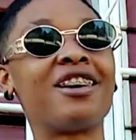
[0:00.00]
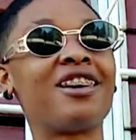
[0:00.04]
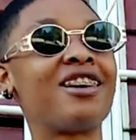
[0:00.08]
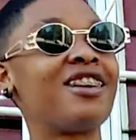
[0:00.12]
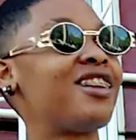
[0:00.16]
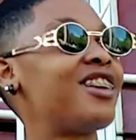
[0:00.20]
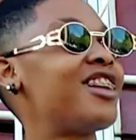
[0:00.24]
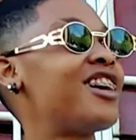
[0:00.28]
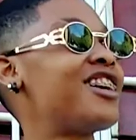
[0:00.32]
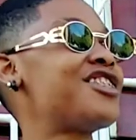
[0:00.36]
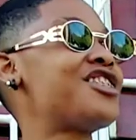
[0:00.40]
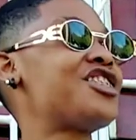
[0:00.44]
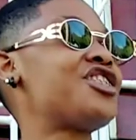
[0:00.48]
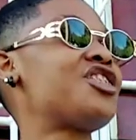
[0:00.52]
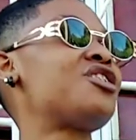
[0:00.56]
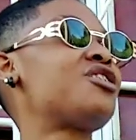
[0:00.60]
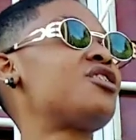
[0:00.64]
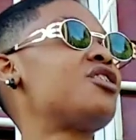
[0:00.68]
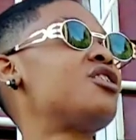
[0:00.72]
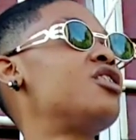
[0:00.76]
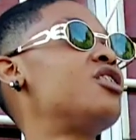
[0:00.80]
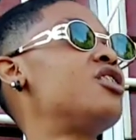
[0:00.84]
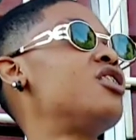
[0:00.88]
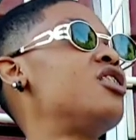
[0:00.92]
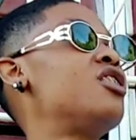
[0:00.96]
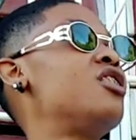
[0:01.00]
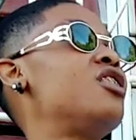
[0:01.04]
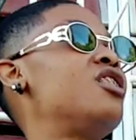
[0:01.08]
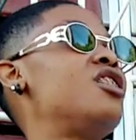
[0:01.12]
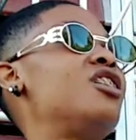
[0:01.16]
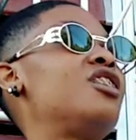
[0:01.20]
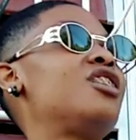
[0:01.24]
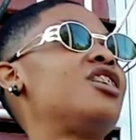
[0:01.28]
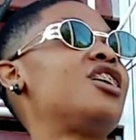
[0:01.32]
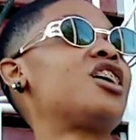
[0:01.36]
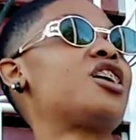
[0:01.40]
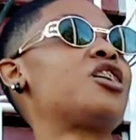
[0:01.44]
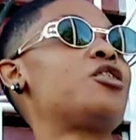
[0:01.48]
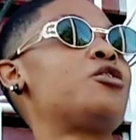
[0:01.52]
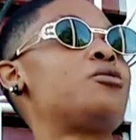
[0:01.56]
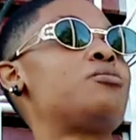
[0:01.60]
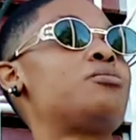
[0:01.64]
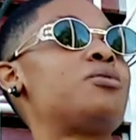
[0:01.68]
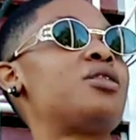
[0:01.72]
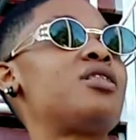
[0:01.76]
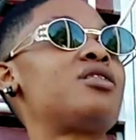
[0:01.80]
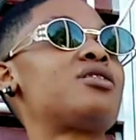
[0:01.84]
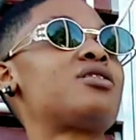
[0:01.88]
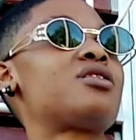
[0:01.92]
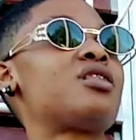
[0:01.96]
all that shit. You get
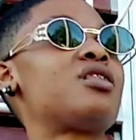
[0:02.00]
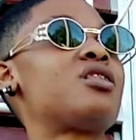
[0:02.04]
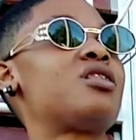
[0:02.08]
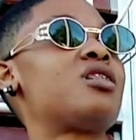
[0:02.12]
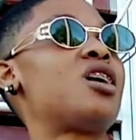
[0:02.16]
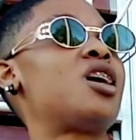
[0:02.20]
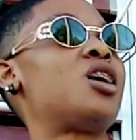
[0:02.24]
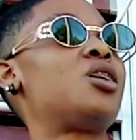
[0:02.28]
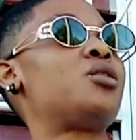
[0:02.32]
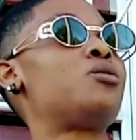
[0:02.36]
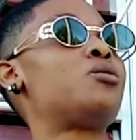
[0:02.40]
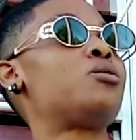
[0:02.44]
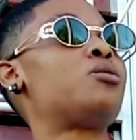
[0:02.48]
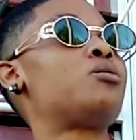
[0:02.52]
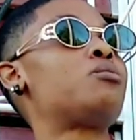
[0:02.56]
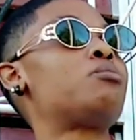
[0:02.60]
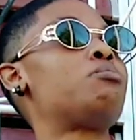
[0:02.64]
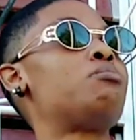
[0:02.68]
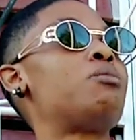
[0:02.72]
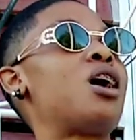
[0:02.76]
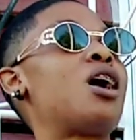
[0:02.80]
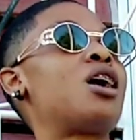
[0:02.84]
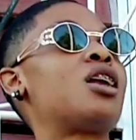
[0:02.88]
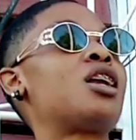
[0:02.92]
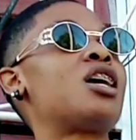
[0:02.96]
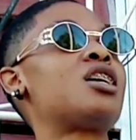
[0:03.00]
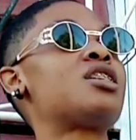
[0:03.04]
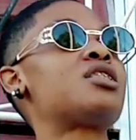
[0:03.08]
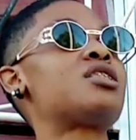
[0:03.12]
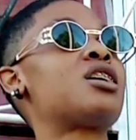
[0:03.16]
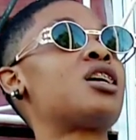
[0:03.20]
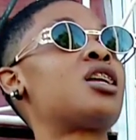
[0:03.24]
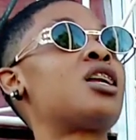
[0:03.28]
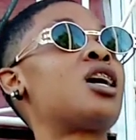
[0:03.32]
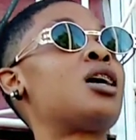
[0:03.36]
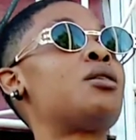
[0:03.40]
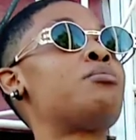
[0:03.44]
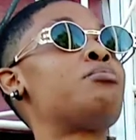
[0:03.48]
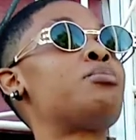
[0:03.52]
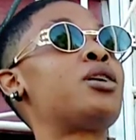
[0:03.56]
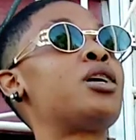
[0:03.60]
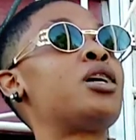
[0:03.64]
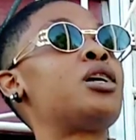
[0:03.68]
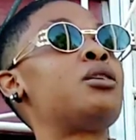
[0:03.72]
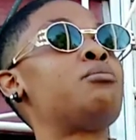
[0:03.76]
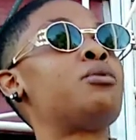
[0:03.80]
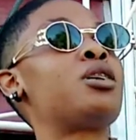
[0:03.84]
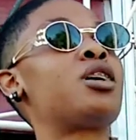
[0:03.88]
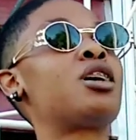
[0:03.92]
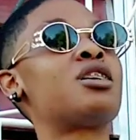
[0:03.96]
what I say? And I understand her
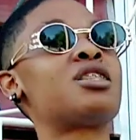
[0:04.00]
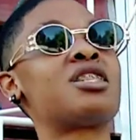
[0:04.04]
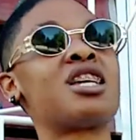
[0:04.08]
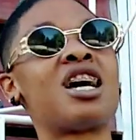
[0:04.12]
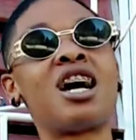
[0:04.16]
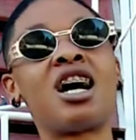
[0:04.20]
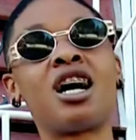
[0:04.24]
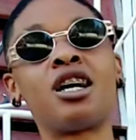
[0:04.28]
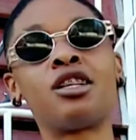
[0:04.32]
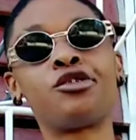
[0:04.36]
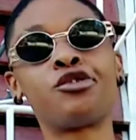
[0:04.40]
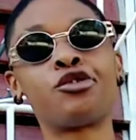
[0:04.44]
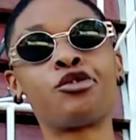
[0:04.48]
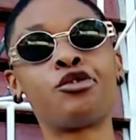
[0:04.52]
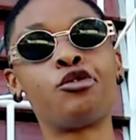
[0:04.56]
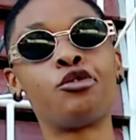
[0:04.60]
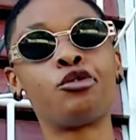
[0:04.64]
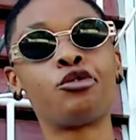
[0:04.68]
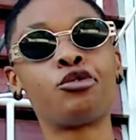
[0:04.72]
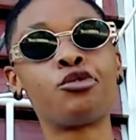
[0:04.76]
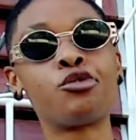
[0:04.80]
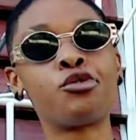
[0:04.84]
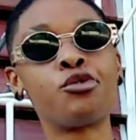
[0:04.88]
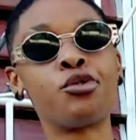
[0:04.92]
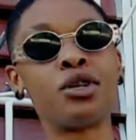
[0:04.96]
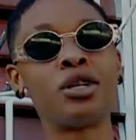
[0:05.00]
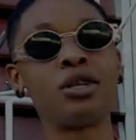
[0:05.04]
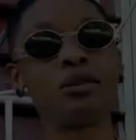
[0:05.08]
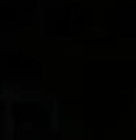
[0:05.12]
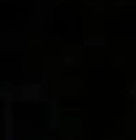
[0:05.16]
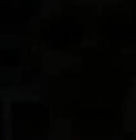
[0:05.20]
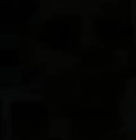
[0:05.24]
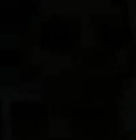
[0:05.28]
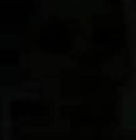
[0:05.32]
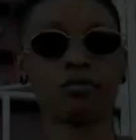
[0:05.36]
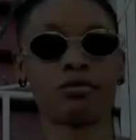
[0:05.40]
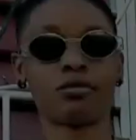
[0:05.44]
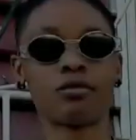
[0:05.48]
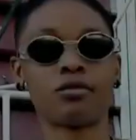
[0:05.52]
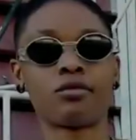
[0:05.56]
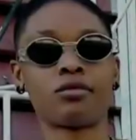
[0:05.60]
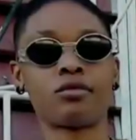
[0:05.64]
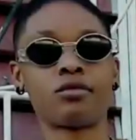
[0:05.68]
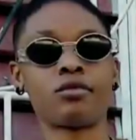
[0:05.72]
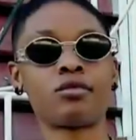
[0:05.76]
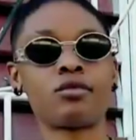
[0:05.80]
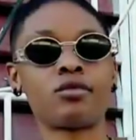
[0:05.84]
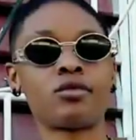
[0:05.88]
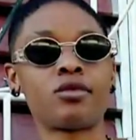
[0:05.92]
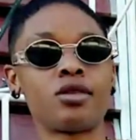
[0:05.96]
pain because I had to go through it.
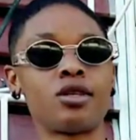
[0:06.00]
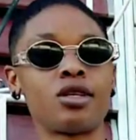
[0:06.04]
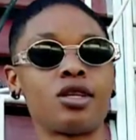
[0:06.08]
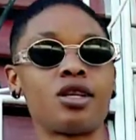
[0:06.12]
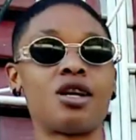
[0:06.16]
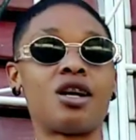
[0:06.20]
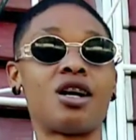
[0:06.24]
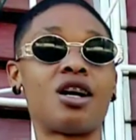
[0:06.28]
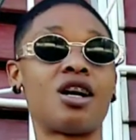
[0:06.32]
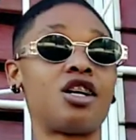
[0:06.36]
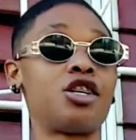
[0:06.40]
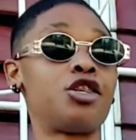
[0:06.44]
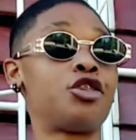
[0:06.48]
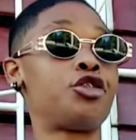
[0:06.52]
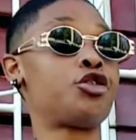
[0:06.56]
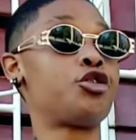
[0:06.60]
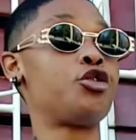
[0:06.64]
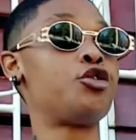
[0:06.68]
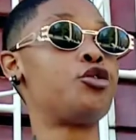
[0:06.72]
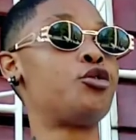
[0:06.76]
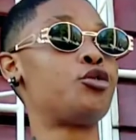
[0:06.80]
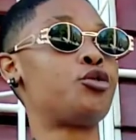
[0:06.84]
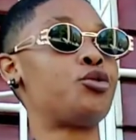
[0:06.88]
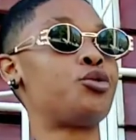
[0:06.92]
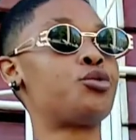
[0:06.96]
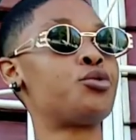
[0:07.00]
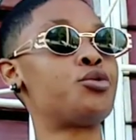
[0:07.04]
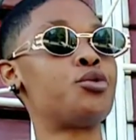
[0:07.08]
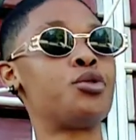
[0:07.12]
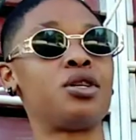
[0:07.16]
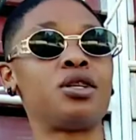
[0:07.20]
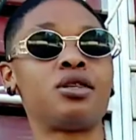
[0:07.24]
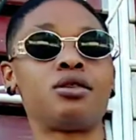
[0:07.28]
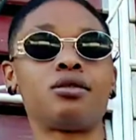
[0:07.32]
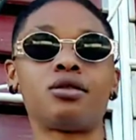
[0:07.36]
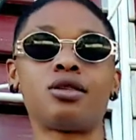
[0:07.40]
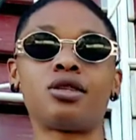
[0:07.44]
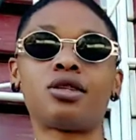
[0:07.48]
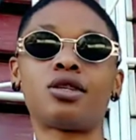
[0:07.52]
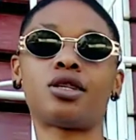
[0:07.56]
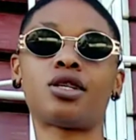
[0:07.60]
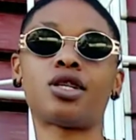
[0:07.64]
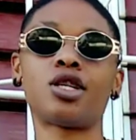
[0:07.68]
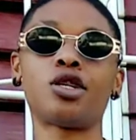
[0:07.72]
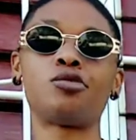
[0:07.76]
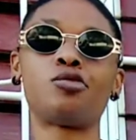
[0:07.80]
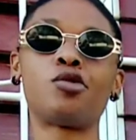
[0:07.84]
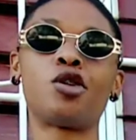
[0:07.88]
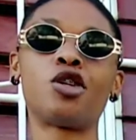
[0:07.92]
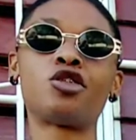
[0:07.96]
Yeah, I had to go through it.
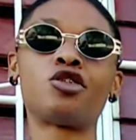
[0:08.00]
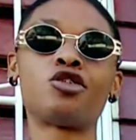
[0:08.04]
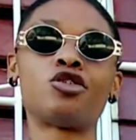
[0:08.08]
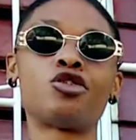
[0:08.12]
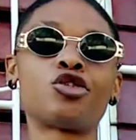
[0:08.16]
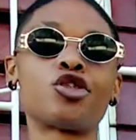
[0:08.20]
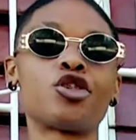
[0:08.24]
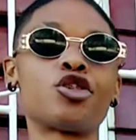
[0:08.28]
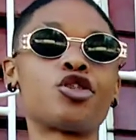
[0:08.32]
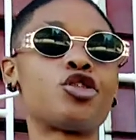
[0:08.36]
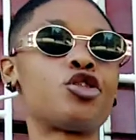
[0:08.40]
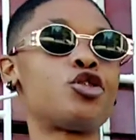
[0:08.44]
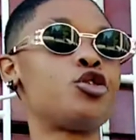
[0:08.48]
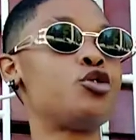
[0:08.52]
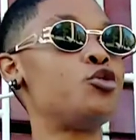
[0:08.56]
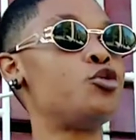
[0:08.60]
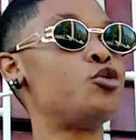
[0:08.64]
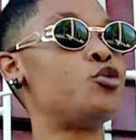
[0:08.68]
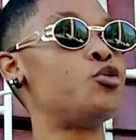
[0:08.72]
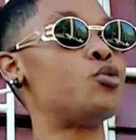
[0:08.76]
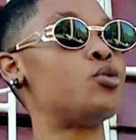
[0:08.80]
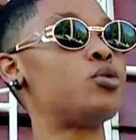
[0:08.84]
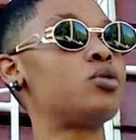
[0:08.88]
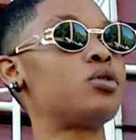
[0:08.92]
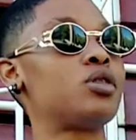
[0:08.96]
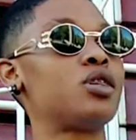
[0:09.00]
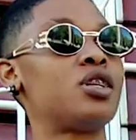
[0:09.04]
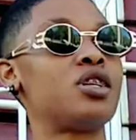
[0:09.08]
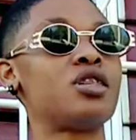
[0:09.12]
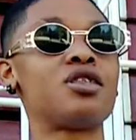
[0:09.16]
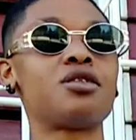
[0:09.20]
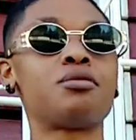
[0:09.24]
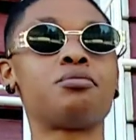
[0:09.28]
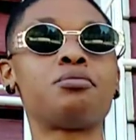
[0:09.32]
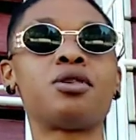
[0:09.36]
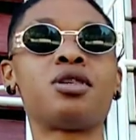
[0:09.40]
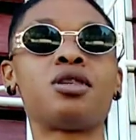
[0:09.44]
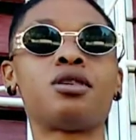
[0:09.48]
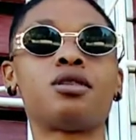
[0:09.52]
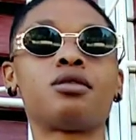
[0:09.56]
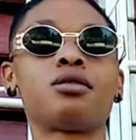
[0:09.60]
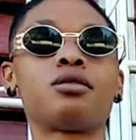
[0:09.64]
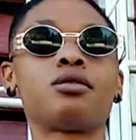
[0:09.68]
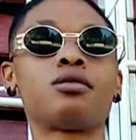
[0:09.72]
It wasn't just you, isn't me?